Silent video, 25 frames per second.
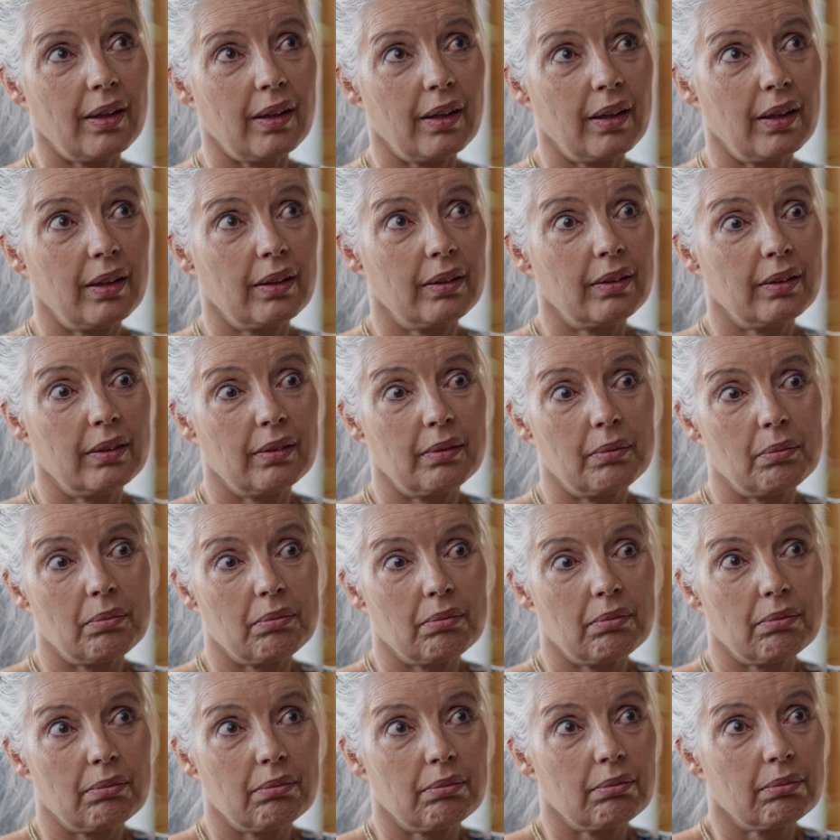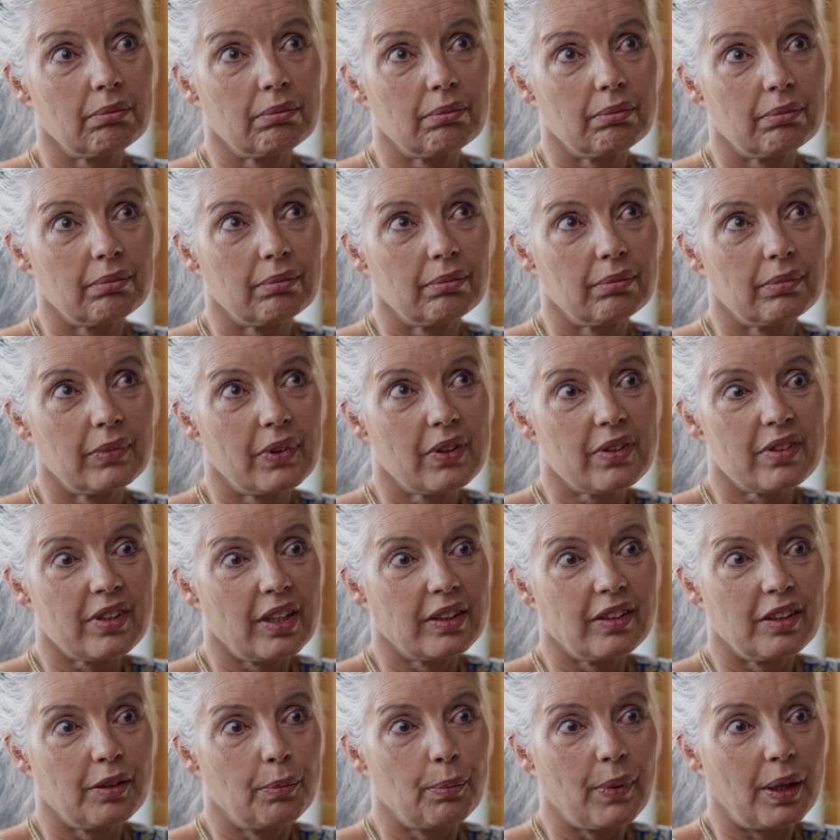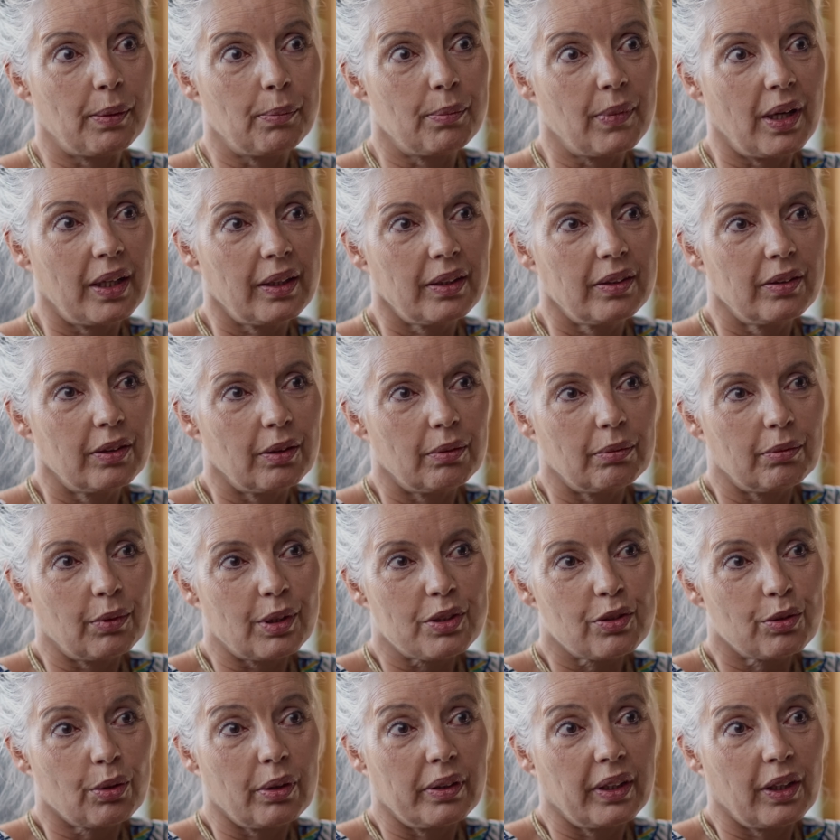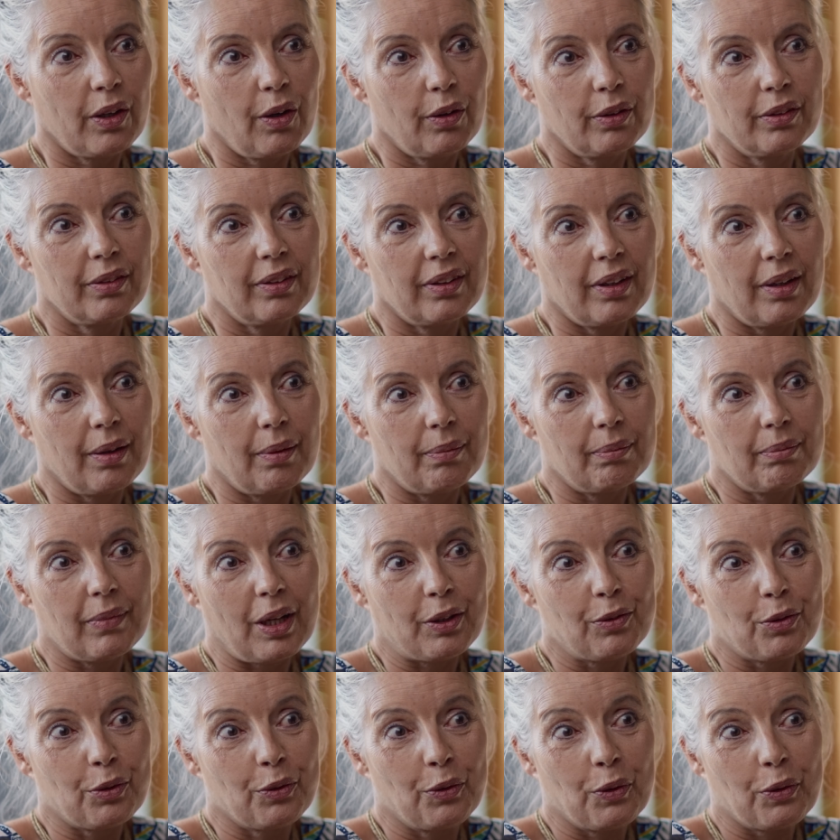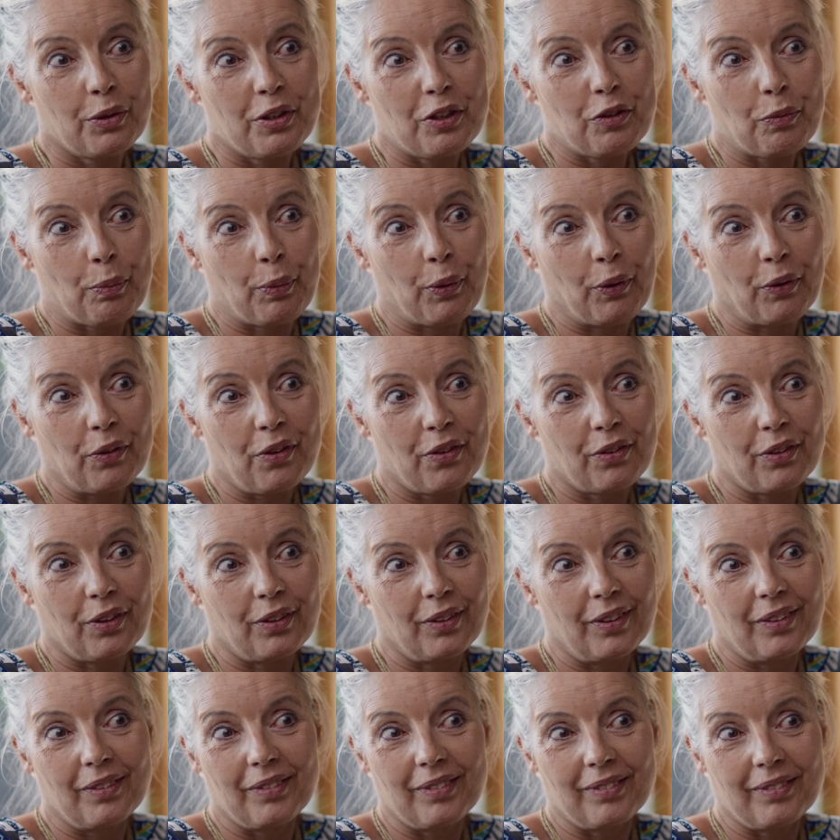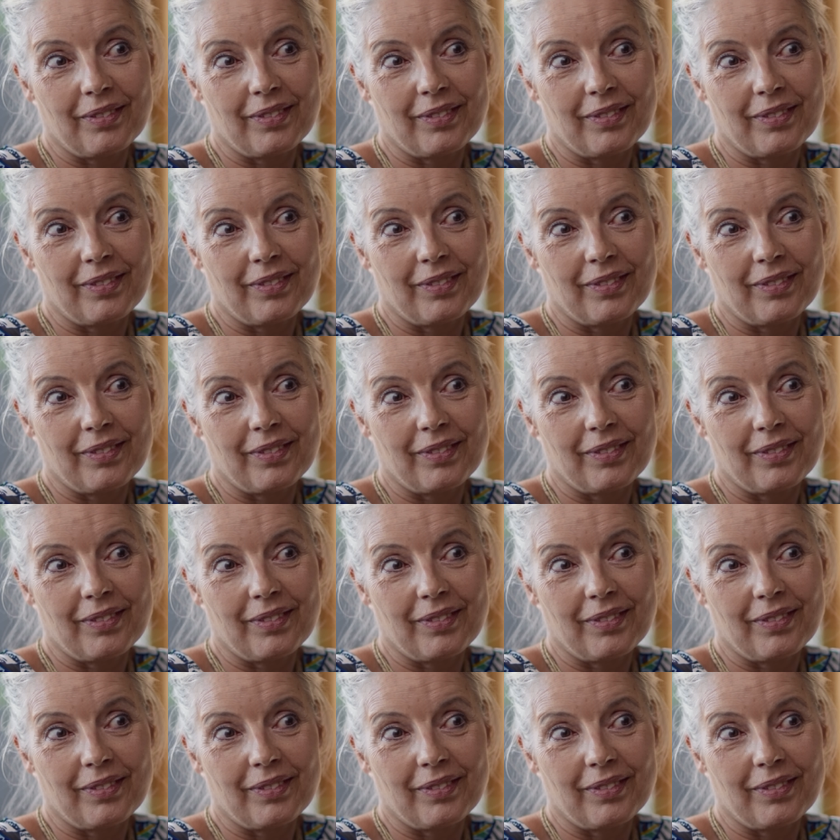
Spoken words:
And I said in my mind, what's going on? I don't know this person.